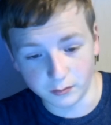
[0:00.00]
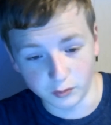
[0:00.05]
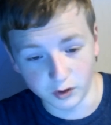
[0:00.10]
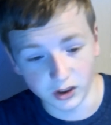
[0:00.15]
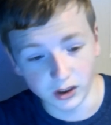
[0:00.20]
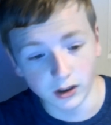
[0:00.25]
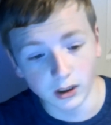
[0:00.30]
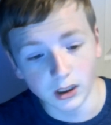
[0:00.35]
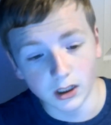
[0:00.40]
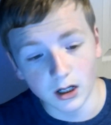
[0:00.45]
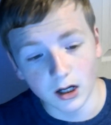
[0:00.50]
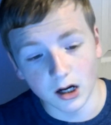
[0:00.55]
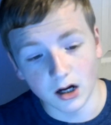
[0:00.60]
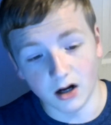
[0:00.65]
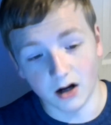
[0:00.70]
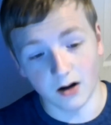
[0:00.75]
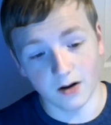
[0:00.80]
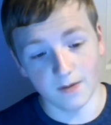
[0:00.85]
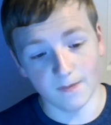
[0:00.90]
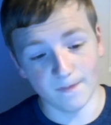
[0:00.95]
But
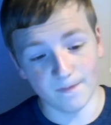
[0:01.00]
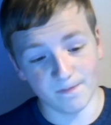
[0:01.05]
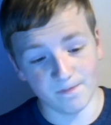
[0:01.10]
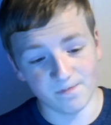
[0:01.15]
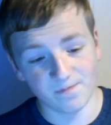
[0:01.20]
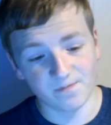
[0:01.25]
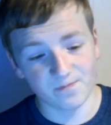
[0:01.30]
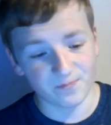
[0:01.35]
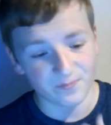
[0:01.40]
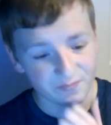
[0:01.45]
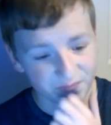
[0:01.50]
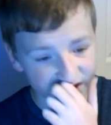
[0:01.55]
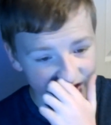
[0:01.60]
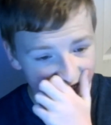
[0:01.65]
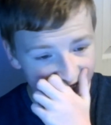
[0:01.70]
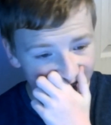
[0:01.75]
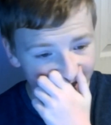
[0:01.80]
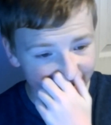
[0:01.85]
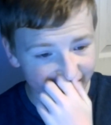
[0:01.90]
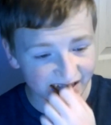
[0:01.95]

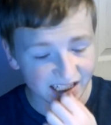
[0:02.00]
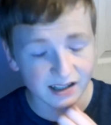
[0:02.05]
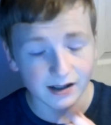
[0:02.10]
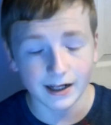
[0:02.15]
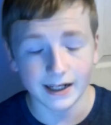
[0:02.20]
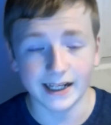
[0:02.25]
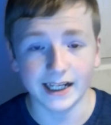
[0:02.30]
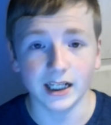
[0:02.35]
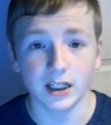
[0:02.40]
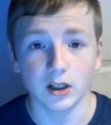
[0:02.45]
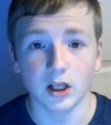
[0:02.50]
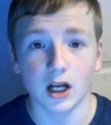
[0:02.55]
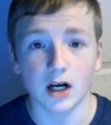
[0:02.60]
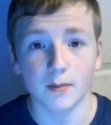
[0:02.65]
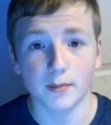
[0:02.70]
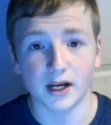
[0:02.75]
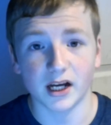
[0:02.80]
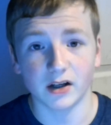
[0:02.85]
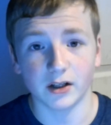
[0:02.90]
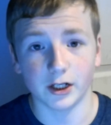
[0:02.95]
yeah, I care a lot
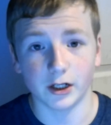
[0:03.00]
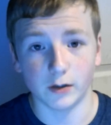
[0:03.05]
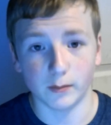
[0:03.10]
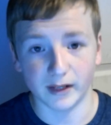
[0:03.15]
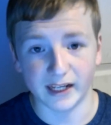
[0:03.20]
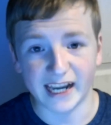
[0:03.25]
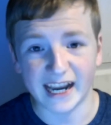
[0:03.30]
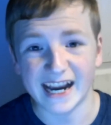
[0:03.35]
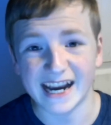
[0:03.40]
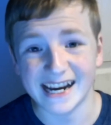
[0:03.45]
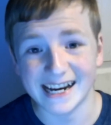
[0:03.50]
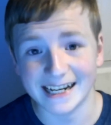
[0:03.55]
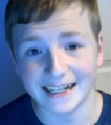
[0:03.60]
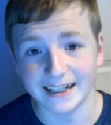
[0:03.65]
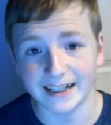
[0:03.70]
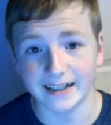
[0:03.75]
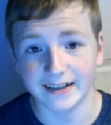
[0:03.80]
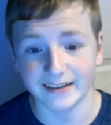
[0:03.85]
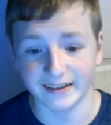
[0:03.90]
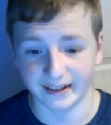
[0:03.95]
about
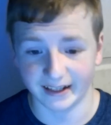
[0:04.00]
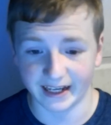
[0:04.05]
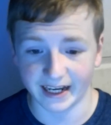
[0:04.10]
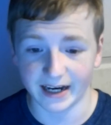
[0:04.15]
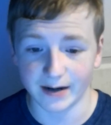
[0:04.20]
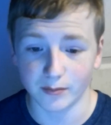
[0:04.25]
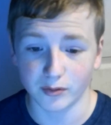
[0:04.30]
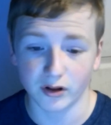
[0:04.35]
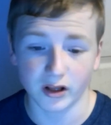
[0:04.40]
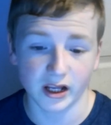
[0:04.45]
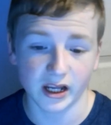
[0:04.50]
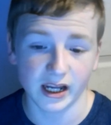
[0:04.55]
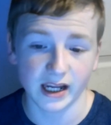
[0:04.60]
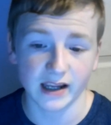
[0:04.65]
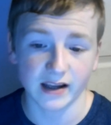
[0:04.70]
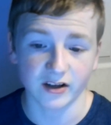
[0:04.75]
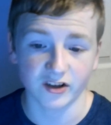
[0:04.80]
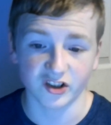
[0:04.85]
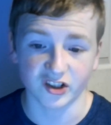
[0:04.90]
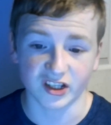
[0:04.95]
mechanics and
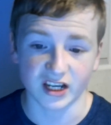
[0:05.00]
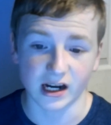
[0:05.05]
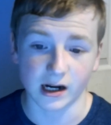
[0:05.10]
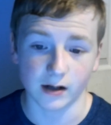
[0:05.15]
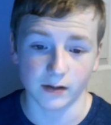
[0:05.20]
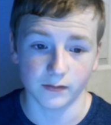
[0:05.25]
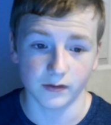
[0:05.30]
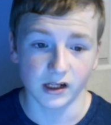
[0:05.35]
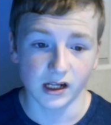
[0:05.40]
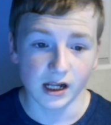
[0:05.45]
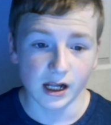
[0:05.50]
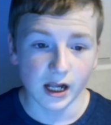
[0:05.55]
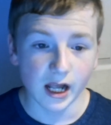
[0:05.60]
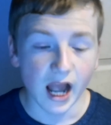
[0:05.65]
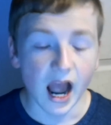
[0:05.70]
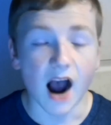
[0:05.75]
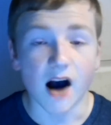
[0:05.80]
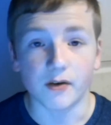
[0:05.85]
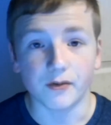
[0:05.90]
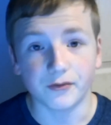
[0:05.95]
gameplay and just kind of
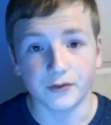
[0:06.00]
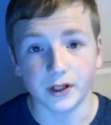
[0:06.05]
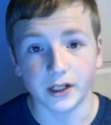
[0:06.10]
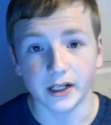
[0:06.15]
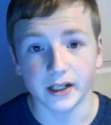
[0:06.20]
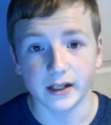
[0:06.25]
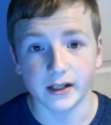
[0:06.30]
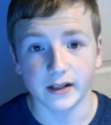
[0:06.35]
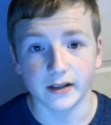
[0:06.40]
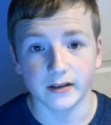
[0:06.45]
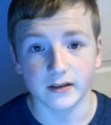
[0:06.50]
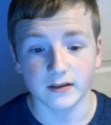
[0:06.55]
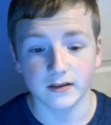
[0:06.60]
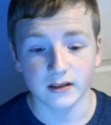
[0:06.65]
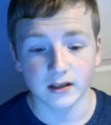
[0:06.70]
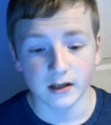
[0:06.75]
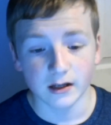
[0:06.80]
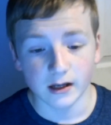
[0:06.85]
how fun it is.